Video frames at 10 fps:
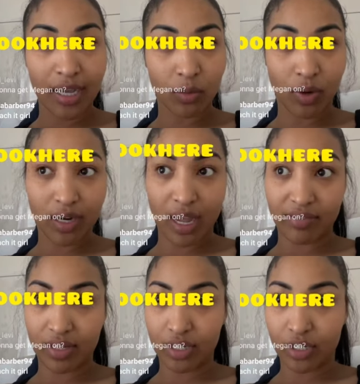and what
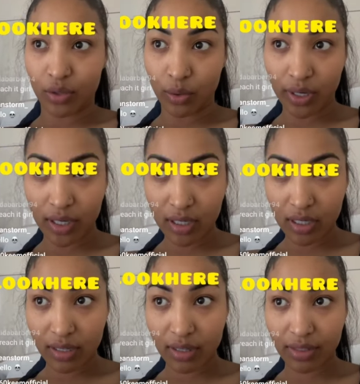I've
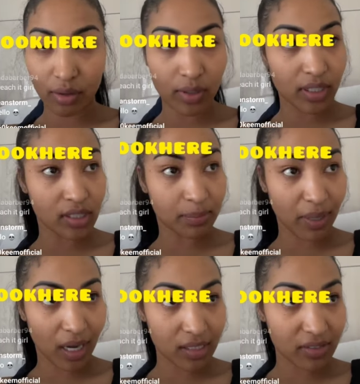endured throughout these
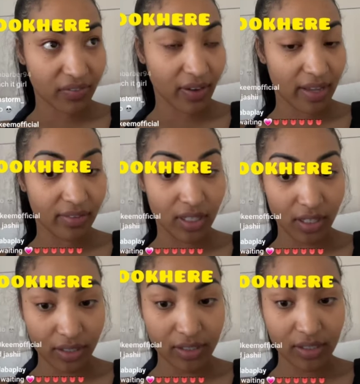past 5
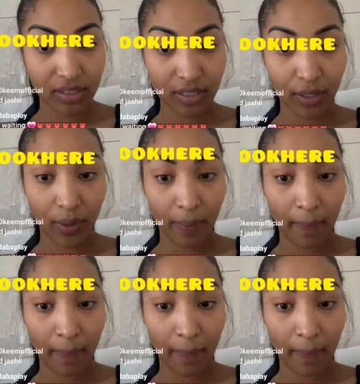years.